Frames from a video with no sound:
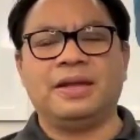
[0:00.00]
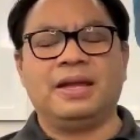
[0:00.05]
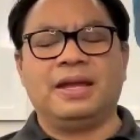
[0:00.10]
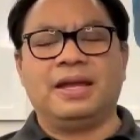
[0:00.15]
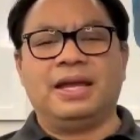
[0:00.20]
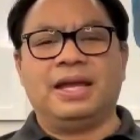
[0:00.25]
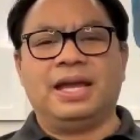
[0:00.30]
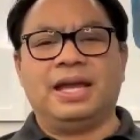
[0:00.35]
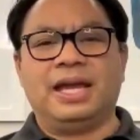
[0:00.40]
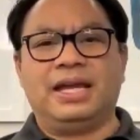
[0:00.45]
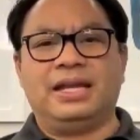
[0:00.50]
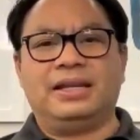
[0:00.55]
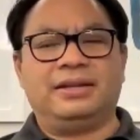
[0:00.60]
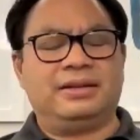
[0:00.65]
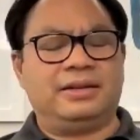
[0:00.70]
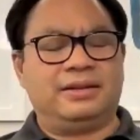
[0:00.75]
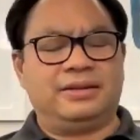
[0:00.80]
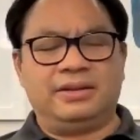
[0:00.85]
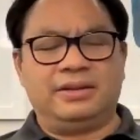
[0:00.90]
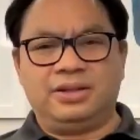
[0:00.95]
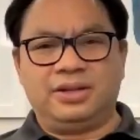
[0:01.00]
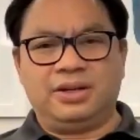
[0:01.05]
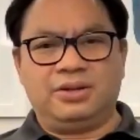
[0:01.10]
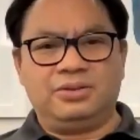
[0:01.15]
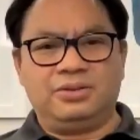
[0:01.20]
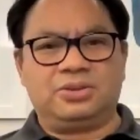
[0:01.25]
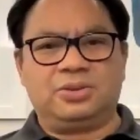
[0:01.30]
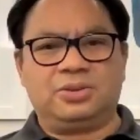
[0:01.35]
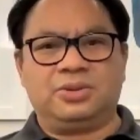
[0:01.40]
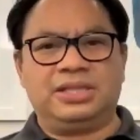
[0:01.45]
And
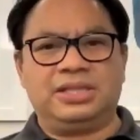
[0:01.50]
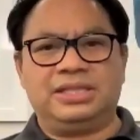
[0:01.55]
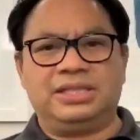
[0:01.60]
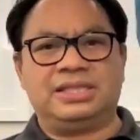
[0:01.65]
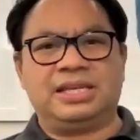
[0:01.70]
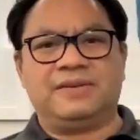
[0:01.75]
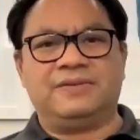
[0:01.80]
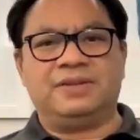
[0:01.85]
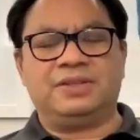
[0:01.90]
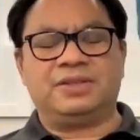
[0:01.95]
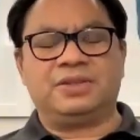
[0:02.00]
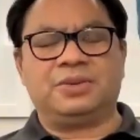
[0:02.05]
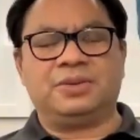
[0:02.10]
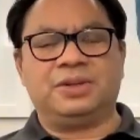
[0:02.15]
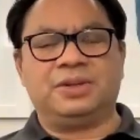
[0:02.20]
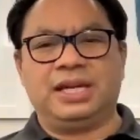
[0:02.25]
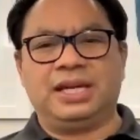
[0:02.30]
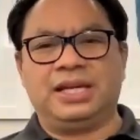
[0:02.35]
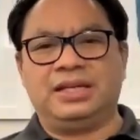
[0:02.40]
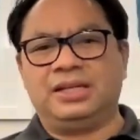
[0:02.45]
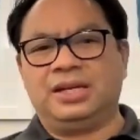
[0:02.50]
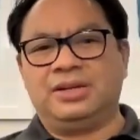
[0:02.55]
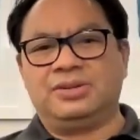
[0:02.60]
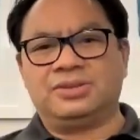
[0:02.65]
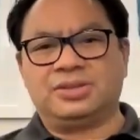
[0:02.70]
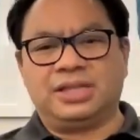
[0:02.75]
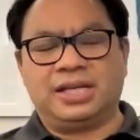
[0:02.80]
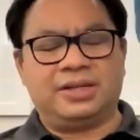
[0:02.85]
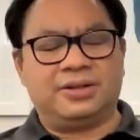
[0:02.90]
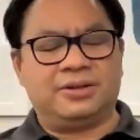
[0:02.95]
27, 28 years
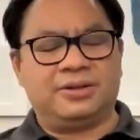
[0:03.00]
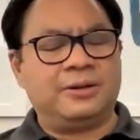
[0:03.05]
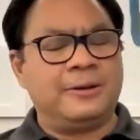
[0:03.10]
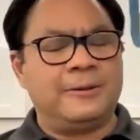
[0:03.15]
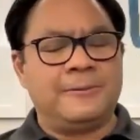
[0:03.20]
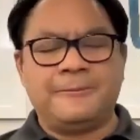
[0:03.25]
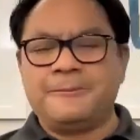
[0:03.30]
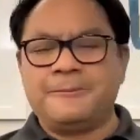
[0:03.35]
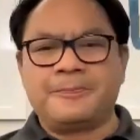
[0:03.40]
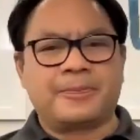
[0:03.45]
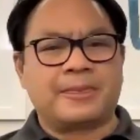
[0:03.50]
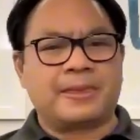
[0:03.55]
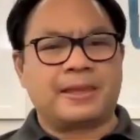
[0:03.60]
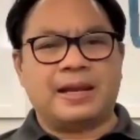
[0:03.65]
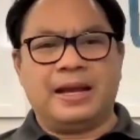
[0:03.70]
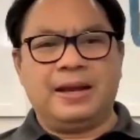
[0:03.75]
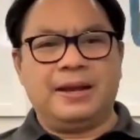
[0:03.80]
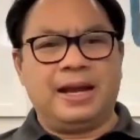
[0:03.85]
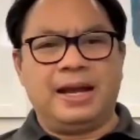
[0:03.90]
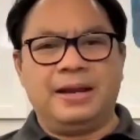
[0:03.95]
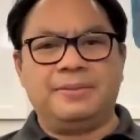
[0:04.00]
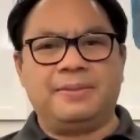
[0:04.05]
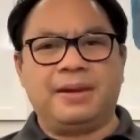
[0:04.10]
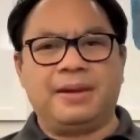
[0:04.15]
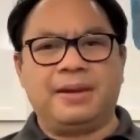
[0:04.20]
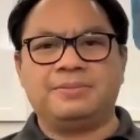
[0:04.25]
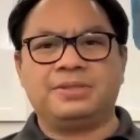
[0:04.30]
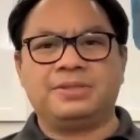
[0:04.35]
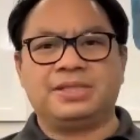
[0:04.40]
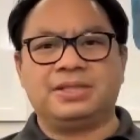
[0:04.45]
later,
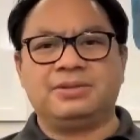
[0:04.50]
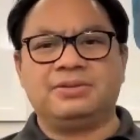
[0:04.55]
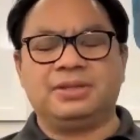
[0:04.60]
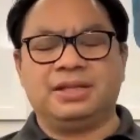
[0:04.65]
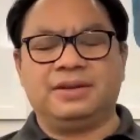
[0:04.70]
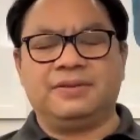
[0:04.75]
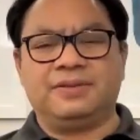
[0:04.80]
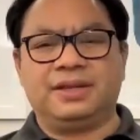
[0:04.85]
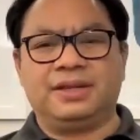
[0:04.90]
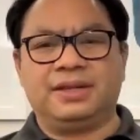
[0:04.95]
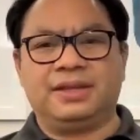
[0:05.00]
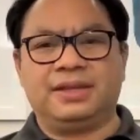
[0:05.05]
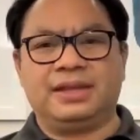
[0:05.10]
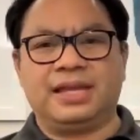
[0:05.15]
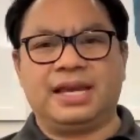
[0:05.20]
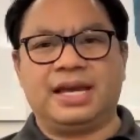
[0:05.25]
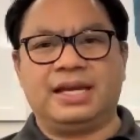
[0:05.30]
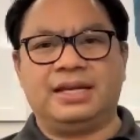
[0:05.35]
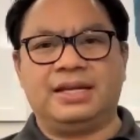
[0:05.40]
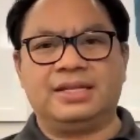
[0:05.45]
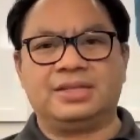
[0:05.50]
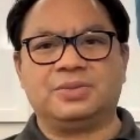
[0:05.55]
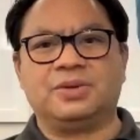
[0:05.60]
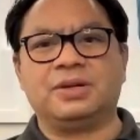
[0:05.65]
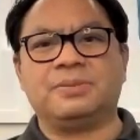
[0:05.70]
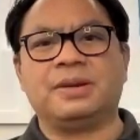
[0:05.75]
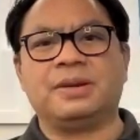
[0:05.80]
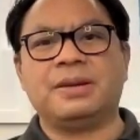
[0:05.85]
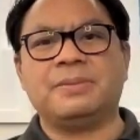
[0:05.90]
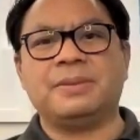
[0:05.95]
I'm still living that as one of
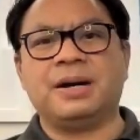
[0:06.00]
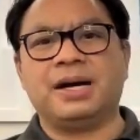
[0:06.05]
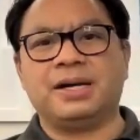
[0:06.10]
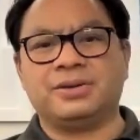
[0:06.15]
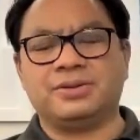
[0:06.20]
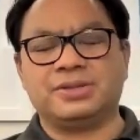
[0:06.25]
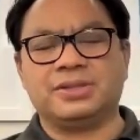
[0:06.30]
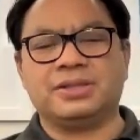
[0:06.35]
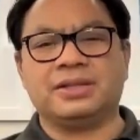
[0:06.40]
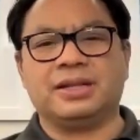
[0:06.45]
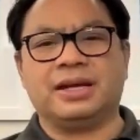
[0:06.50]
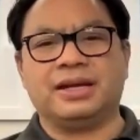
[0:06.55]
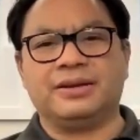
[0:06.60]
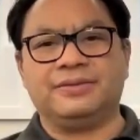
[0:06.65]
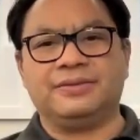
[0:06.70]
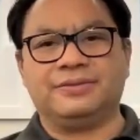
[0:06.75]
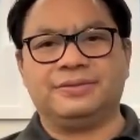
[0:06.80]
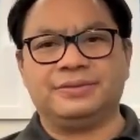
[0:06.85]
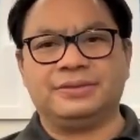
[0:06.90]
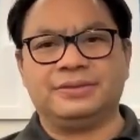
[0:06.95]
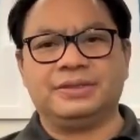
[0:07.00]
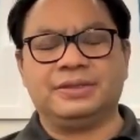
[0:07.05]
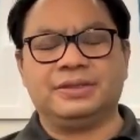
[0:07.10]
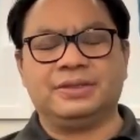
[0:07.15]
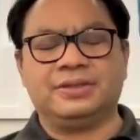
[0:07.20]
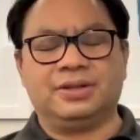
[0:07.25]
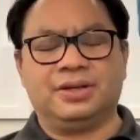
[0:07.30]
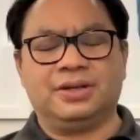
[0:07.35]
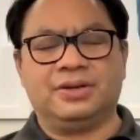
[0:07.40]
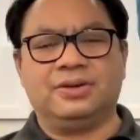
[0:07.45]
my models in life.
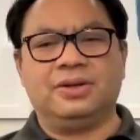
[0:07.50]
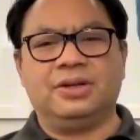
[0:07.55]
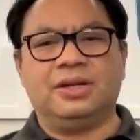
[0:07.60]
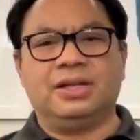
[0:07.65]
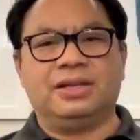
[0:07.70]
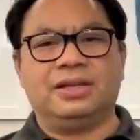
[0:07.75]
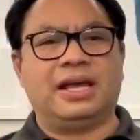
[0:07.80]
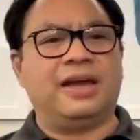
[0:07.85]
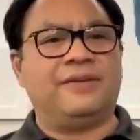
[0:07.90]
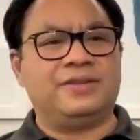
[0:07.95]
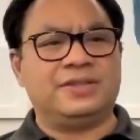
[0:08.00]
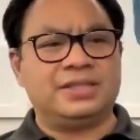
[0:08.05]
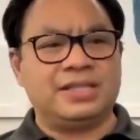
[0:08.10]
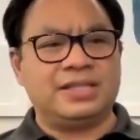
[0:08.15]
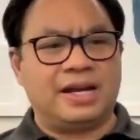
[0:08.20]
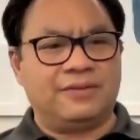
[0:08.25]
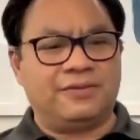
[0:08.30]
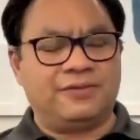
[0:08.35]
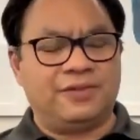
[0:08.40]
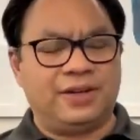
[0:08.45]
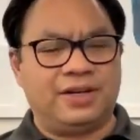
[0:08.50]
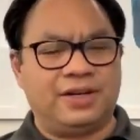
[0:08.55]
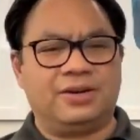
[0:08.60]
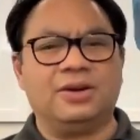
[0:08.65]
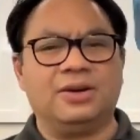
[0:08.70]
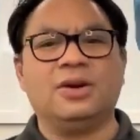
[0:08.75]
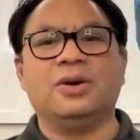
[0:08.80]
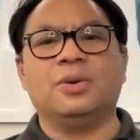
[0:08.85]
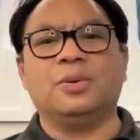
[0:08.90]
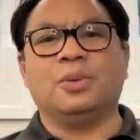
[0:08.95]
Life is not
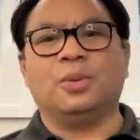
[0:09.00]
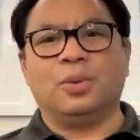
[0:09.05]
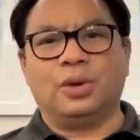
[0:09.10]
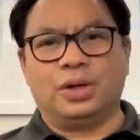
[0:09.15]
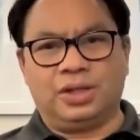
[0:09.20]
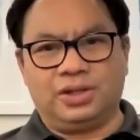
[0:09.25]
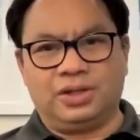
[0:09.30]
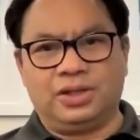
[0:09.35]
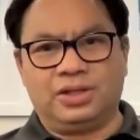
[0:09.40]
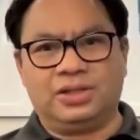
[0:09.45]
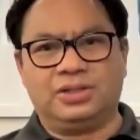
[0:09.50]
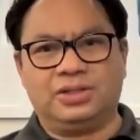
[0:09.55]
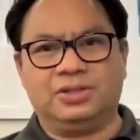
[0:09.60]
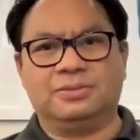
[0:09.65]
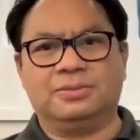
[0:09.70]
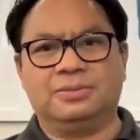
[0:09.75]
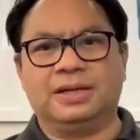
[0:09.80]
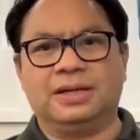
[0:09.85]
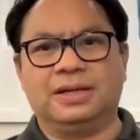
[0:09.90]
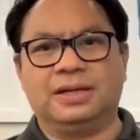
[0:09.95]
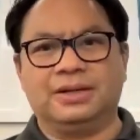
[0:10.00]
fair. What are you going to do about it?